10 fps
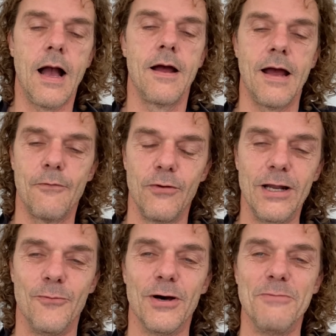I
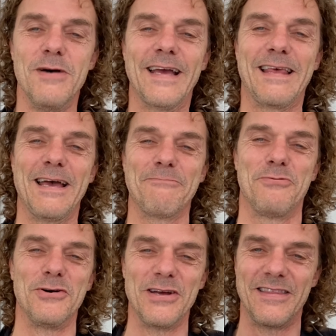really want to make that
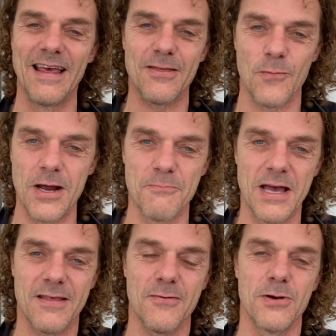point. That's why I
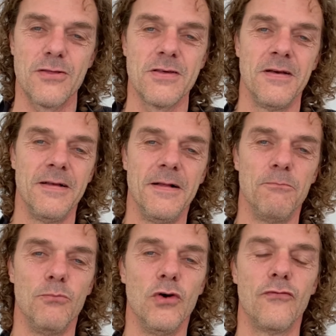make so much
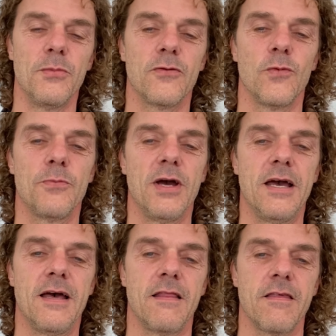movement with my
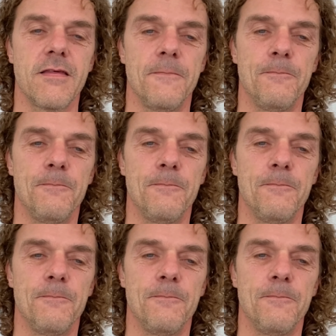hands.